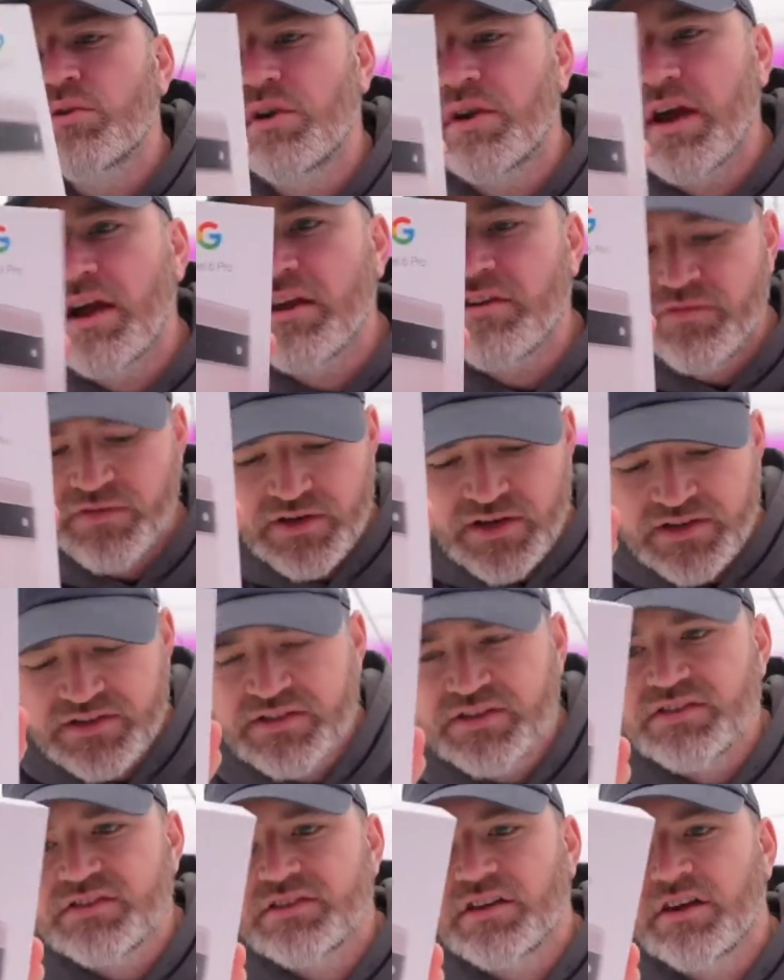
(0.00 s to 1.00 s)
knife
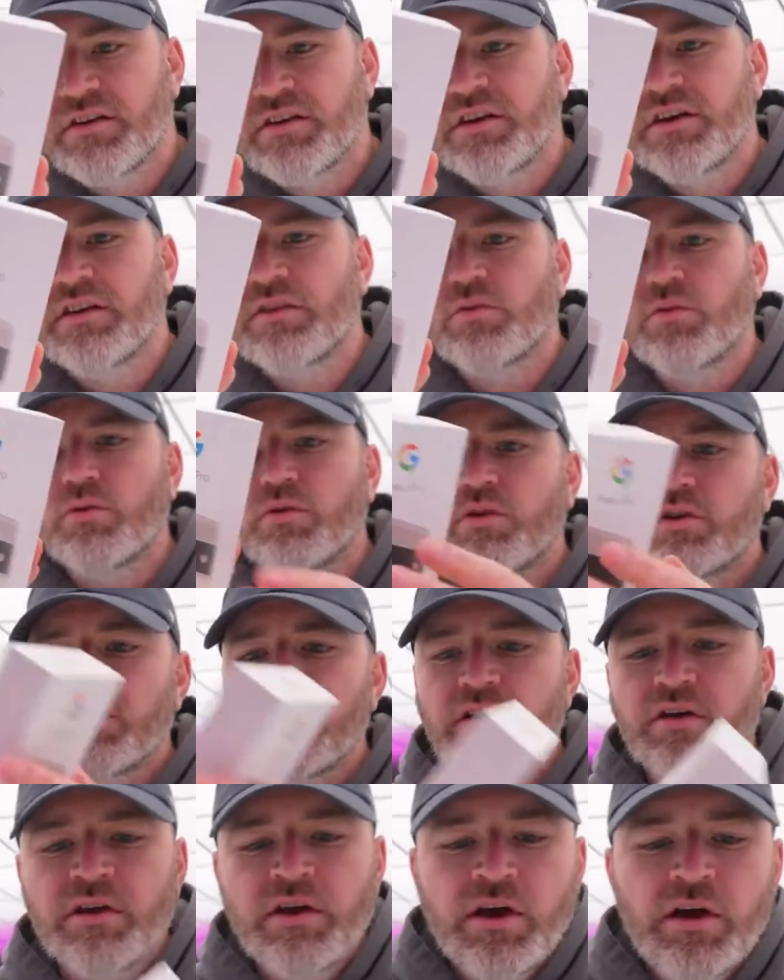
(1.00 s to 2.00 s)
necessary in order
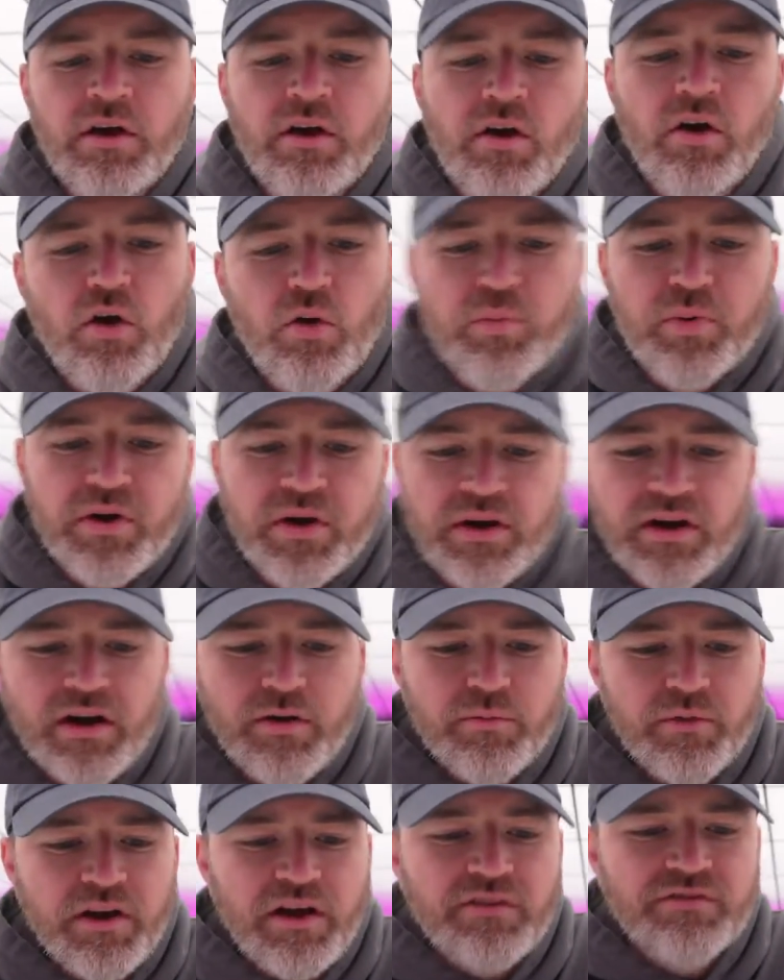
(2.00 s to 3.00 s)
to open it up.
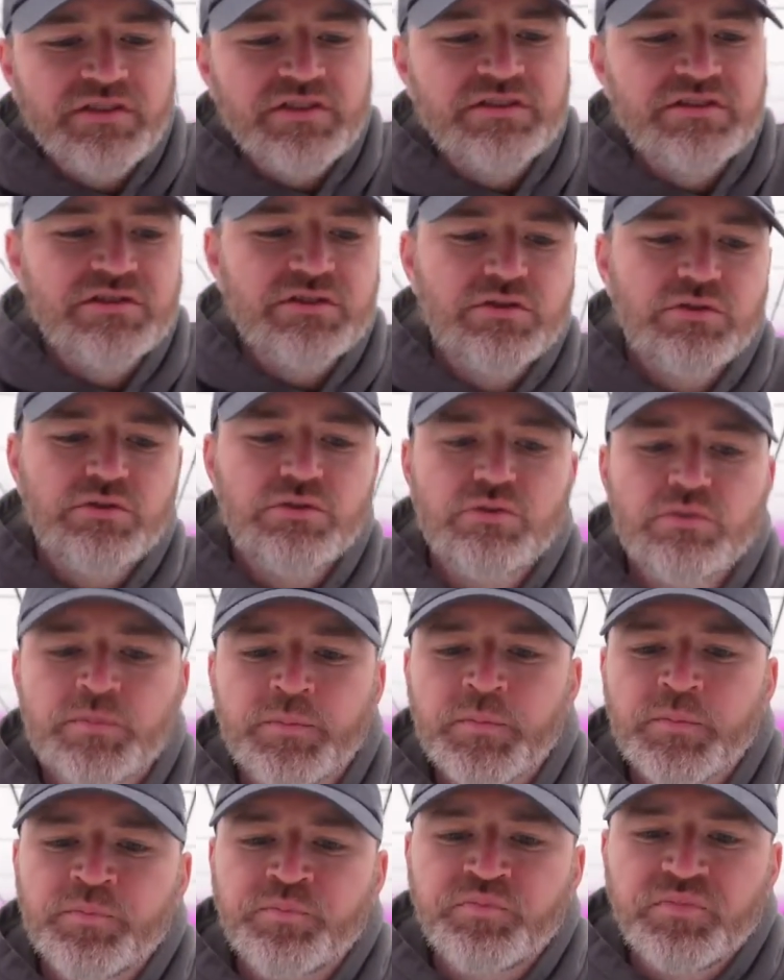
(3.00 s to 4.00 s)
We have these two
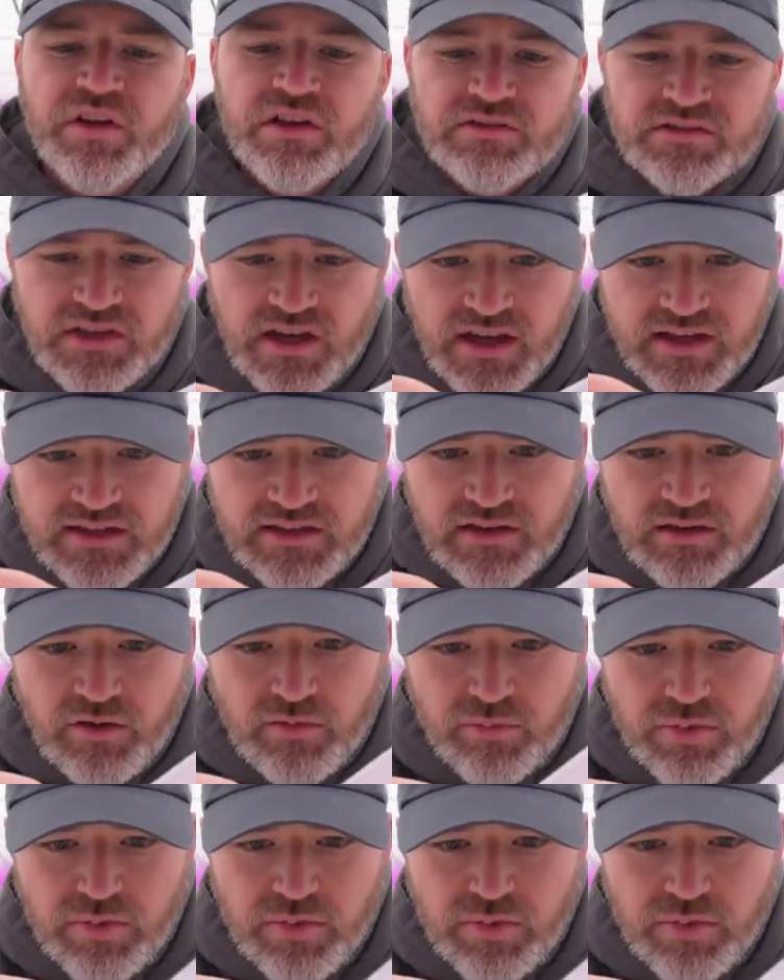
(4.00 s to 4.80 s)
tiny little